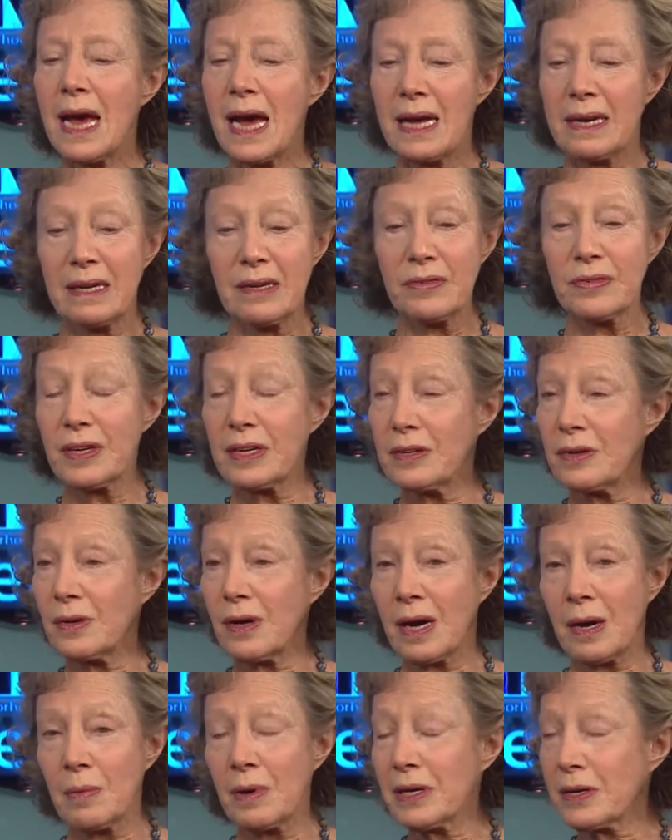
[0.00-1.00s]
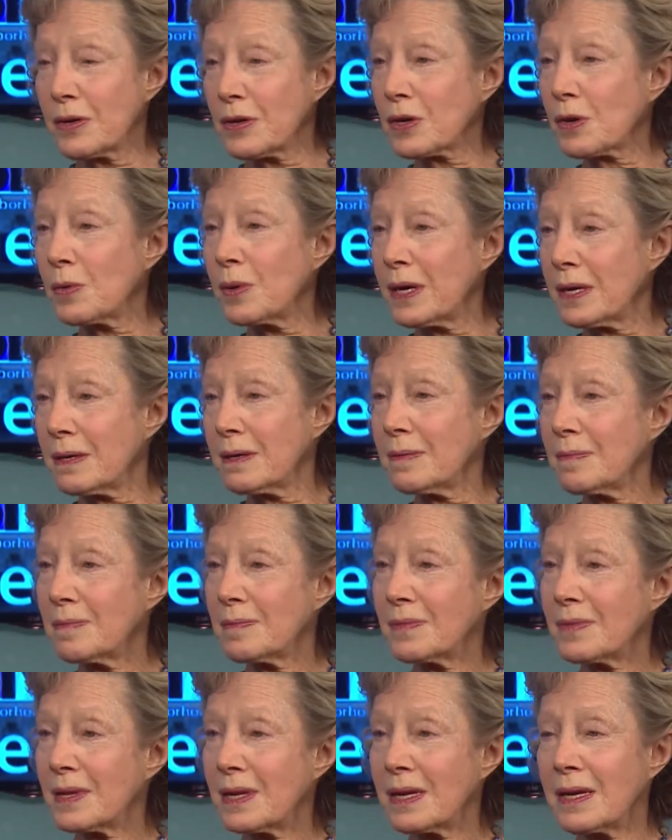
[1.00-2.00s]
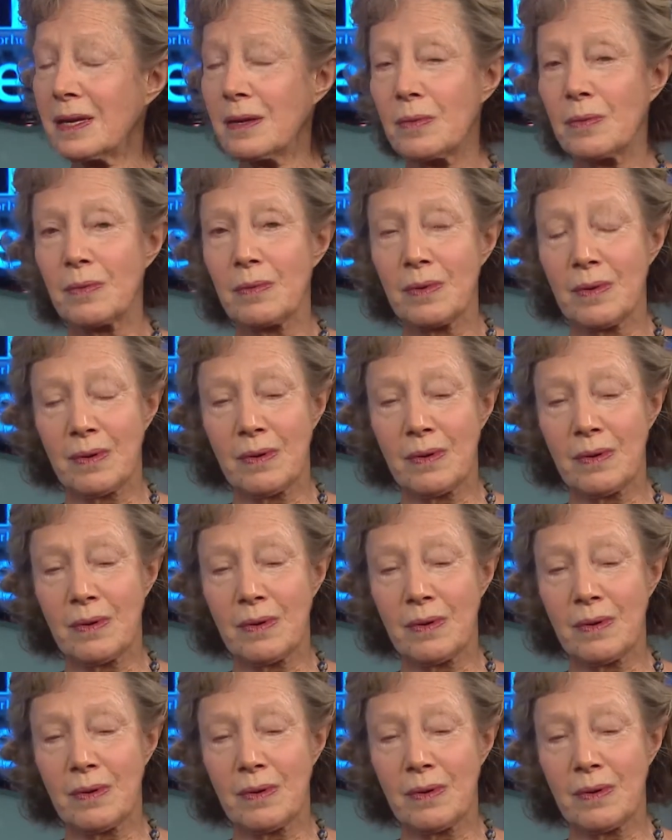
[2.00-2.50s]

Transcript: and he said, I want you to quit. He, you